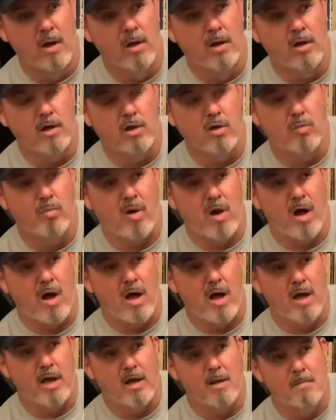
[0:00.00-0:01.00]
you
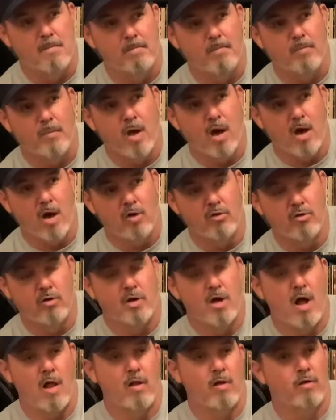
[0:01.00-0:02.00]
buy
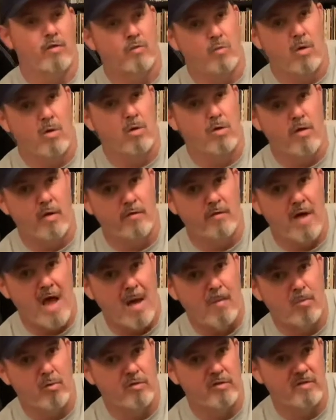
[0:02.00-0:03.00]
$100 worth of
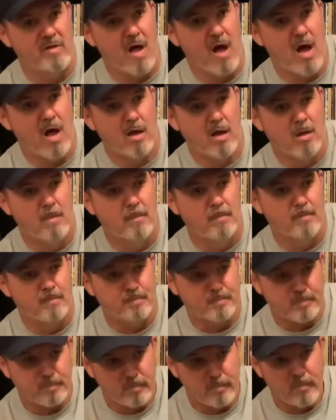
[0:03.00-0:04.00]
Apple stock
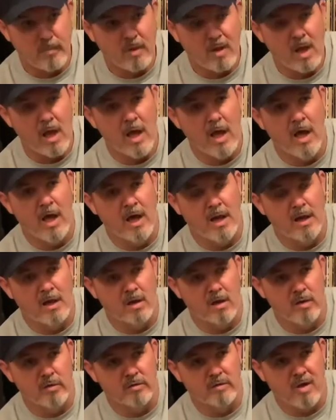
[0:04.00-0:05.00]
and it
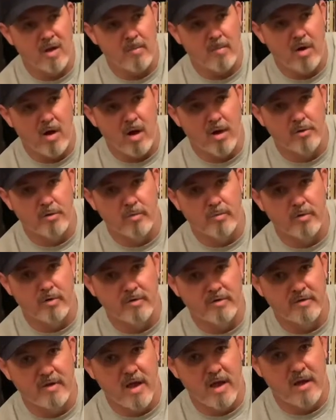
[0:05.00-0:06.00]
goes up
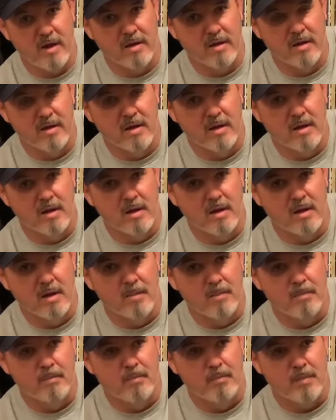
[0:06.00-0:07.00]
100%,
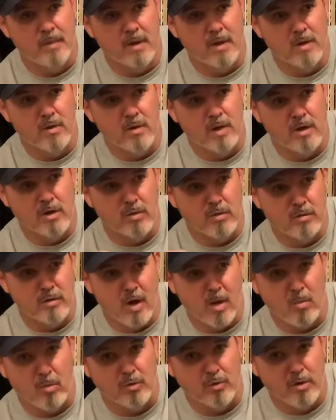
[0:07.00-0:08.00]
you
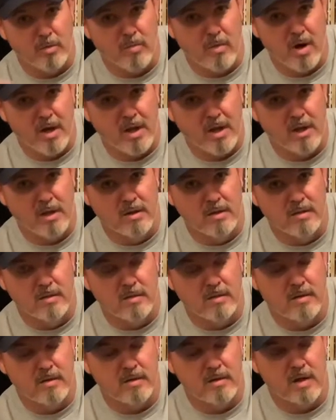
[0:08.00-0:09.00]
doubled your money.
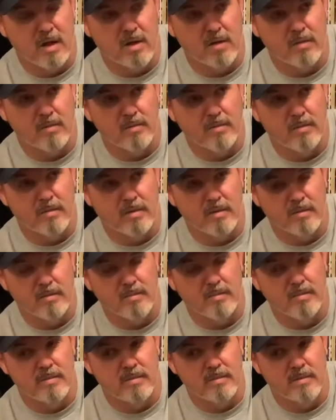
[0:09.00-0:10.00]
Now,
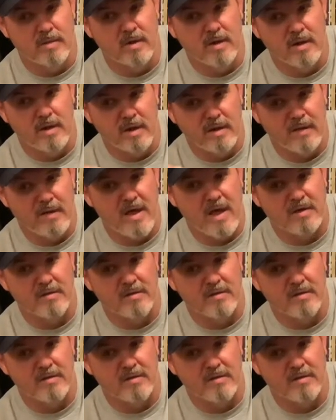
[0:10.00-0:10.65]
in that